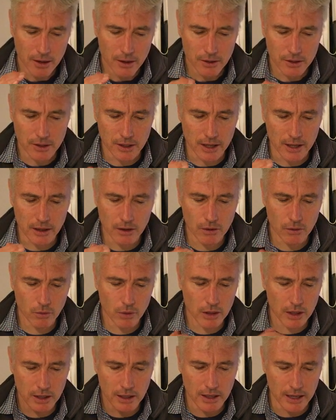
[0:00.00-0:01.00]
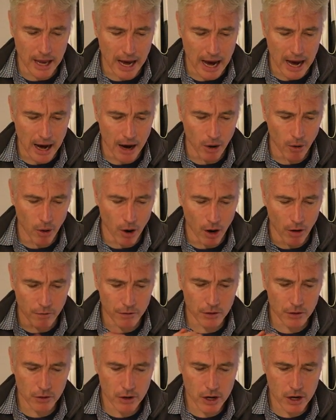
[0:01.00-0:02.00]
Sing we now
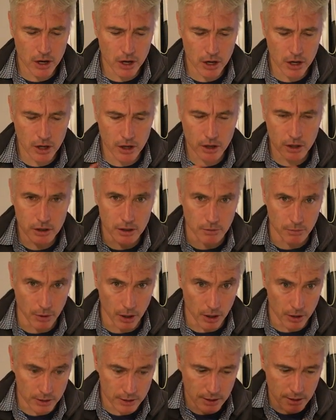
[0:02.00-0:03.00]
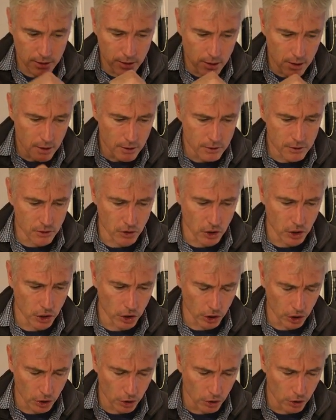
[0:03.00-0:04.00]
of Christmas,
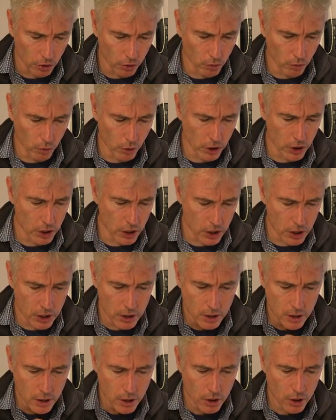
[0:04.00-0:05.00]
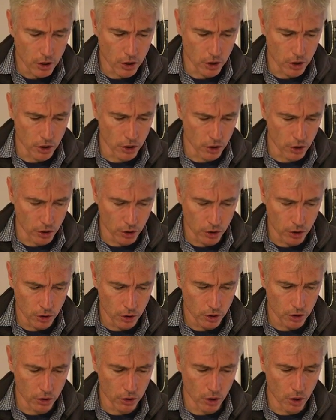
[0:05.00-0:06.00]
sing we hear
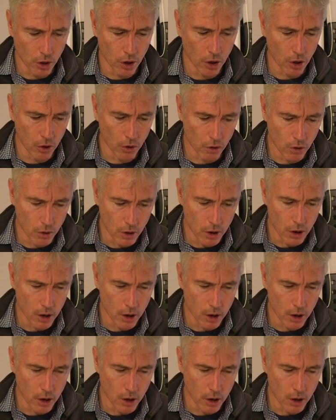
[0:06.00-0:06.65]
Noel.